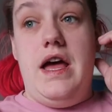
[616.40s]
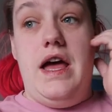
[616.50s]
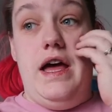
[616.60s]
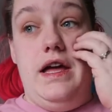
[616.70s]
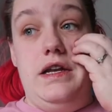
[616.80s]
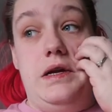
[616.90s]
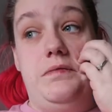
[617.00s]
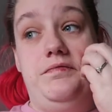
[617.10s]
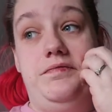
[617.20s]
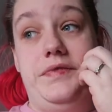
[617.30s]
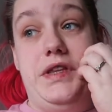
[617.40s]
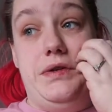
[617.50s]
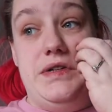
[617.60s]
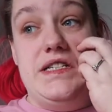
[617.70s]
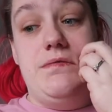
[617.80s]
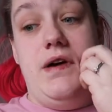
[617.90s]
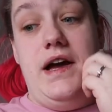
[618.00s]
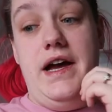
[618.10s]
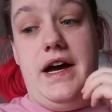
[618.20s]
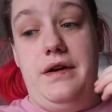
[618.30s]
and the reason
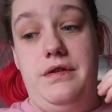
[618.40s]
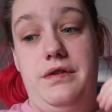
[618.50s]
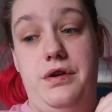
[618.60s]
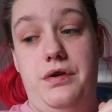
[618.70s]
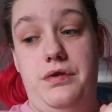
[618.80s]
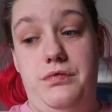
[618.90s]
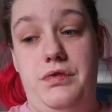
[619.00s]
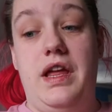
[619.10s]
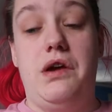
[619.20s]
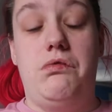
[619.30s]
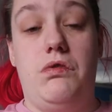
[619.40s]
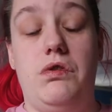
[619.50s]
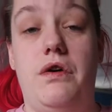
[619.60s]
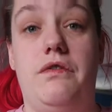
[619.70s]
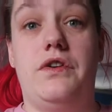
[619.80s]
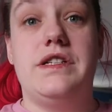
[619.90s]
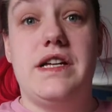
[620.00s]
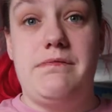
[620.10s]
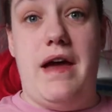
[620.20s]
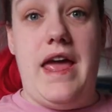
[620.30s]
why I would like roll over is
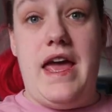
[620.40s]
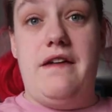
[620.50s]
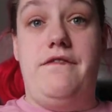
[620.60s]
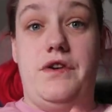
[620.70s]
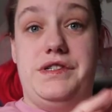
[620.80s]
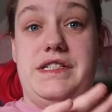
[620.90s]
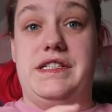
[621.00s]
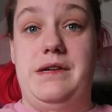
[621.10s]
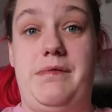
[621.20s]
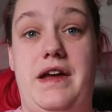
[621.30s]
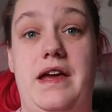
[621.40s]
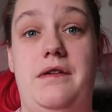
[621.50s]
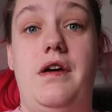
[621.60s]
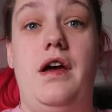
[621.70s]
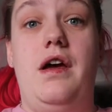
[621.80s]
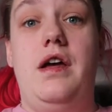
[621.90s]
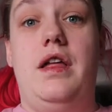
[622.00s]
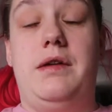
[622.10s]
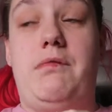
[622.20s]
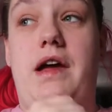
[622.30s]
because my hand falls asleep. I get
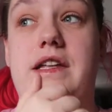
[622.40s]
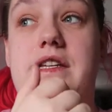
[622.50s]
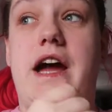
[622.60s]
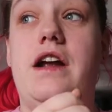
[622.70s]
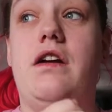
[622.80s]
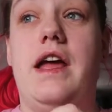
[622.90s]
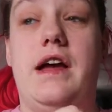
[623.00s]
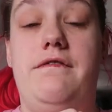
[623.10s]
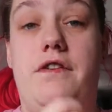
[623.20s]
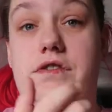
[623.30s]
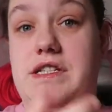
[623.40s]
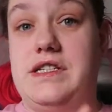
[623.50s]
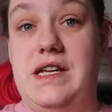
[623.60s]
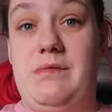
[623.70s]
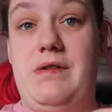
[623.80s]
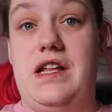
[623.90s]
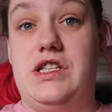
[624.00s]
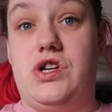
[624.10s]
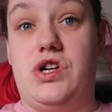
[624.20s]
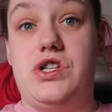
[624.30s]
like my entire hand falls asleep and
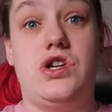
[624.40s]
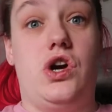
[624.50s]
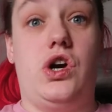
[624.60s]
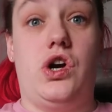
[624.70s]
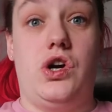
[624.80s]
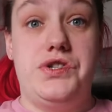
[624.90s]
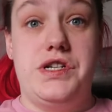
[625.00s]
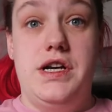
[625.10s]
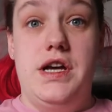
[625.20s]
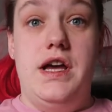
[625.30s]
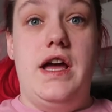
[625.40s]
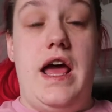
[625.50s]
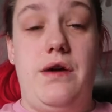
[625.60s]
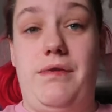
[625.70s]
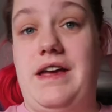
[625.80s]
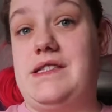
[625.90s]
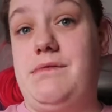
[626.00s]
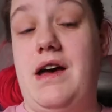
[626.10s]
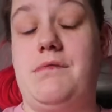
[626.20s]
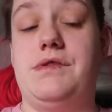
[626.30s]
it starts to hurt and it
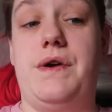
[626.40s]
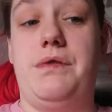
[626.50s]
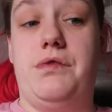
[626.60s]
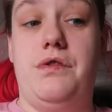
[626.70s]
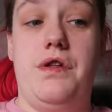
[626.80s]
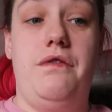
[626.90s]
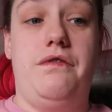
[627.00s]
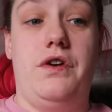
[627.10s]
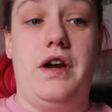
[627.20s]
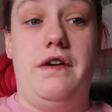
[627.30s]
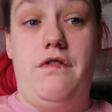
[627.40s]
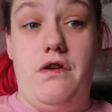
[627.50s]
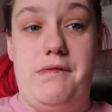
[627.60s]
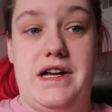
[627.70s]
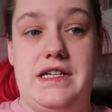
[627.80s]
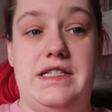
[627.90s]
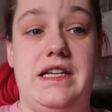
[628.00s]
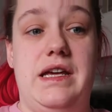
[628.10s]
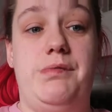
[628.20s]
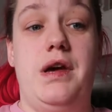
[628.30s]
wakes me up so I roll over and fall back
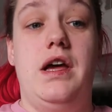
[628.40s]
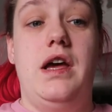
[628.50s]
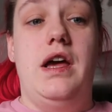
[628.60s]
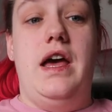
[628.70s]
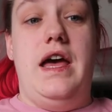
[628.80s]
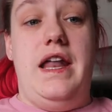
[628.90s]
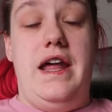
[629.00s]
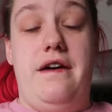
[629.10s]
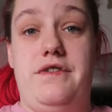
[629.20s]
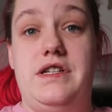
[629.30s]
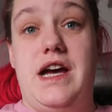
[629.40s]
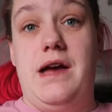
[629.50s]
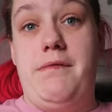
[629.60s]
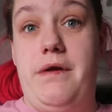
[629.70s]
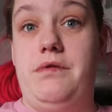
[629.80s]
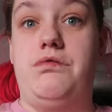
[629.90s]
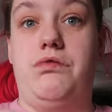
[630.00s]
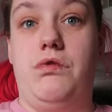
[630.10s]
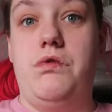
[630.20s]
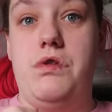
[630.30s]
asleep. And every time I would
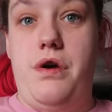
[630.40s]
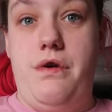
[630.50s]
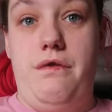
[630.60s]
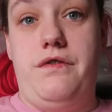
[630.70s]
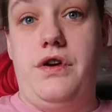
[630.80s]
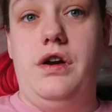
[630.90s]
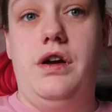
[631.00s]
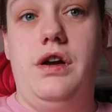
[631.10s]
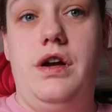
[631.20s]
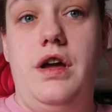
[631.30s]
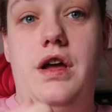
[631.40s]
roll over